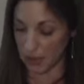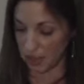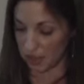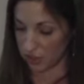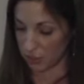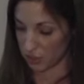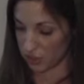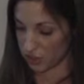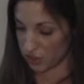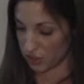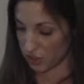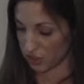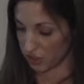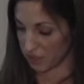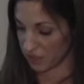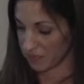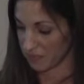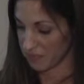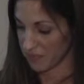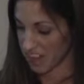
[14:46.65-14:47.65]
method with
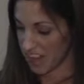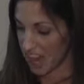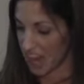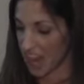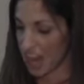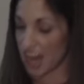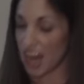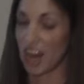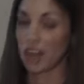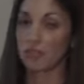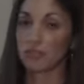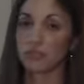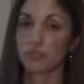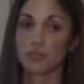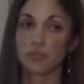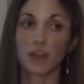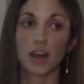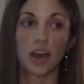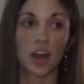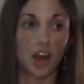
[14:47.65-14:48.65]
children. And I
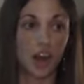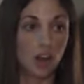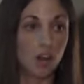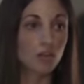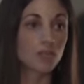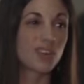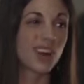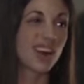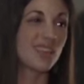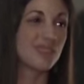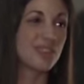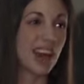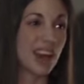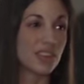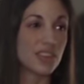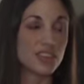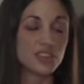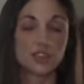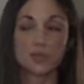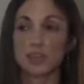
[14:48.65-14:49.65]
have overall
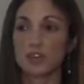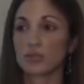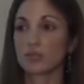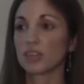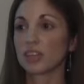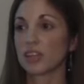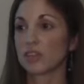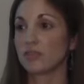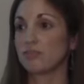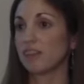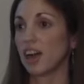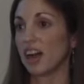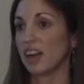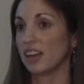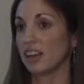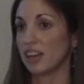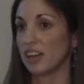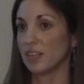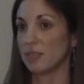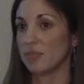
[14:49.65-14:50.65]
found this to be a really fun
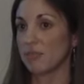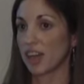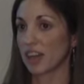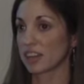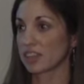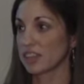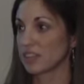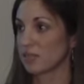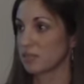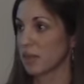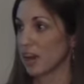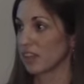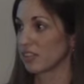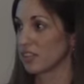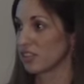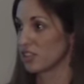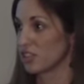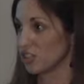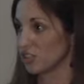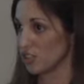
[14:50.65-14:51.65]
and effective
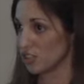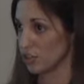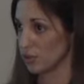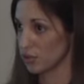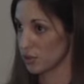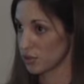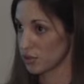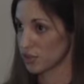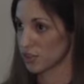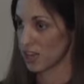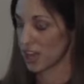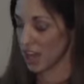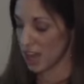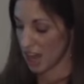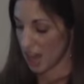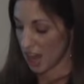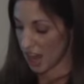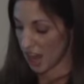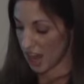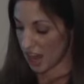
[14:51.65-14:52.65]
method to use.
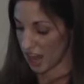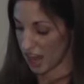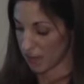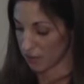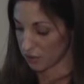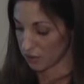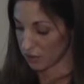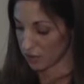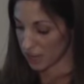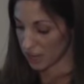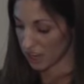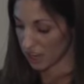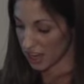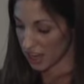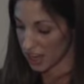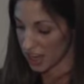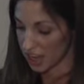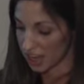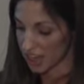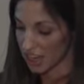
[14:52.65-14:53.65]
And
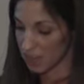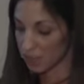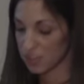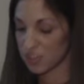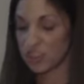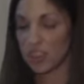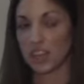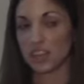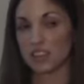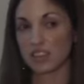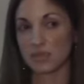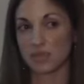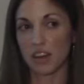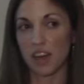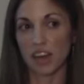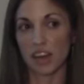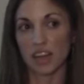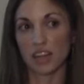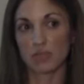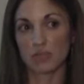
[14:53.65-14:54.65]
it keeps things
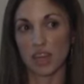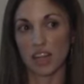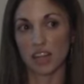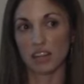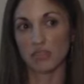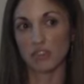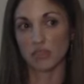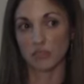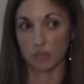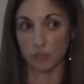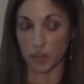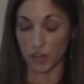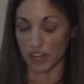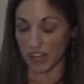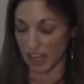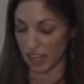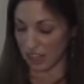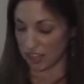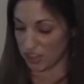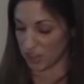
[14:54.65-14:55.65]
fun and relevant for
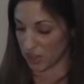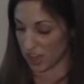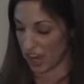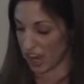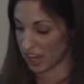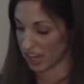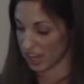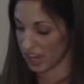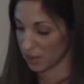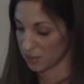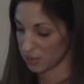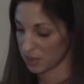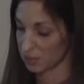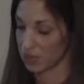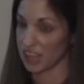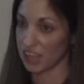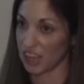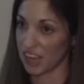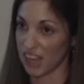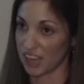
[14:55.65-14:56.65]
kids, and it keeps them
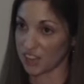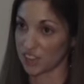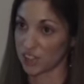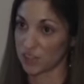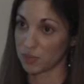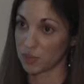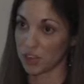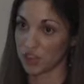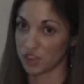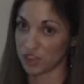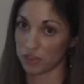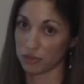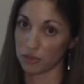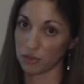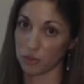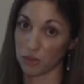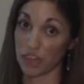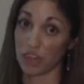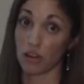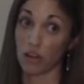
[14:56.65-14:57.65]
engaged, especially
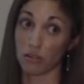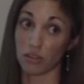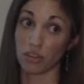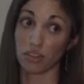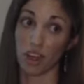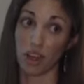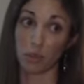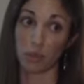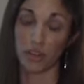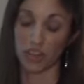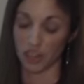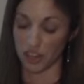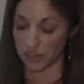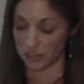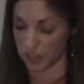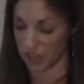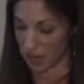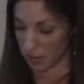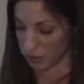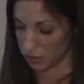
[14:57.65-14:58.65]
for me over a long period
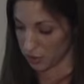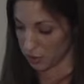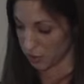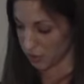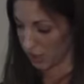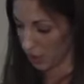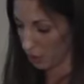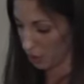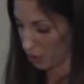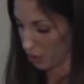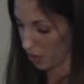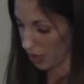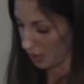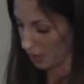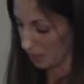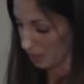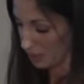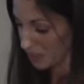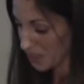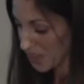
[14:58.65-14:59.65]
of time is really
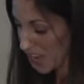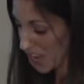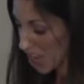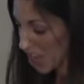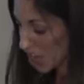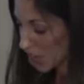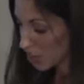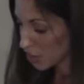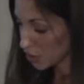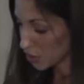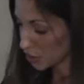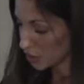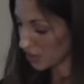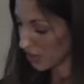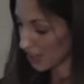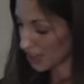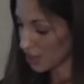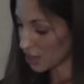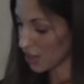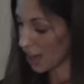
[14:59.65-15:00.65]
important. So
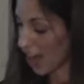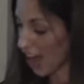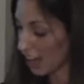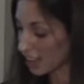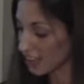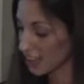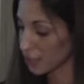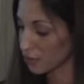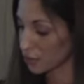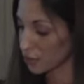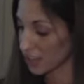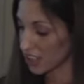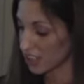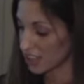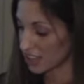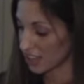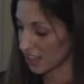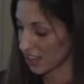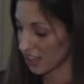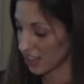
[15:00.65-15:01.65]
thank you kindly for
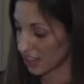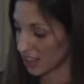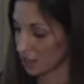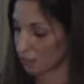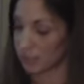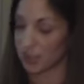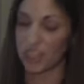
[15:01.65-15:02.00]
listening, and